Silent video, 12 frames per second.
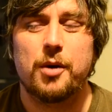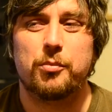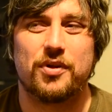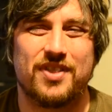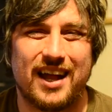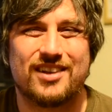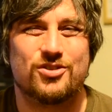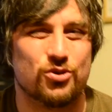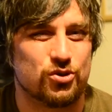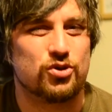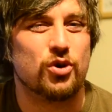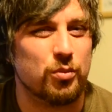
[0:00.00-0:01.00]
but that
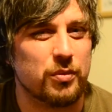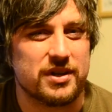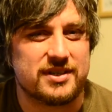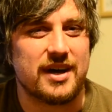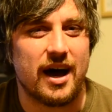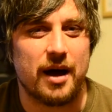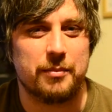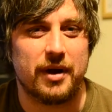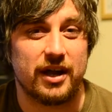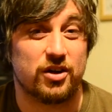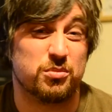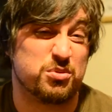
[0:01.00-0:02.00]
does come with time,
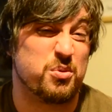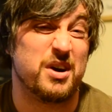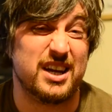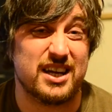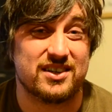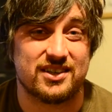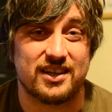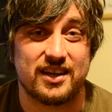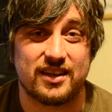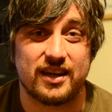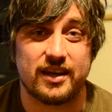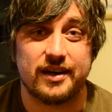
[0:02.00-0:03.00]
and it comes quite easily, I
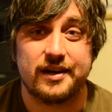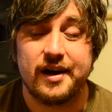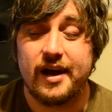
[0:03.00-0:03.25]
think.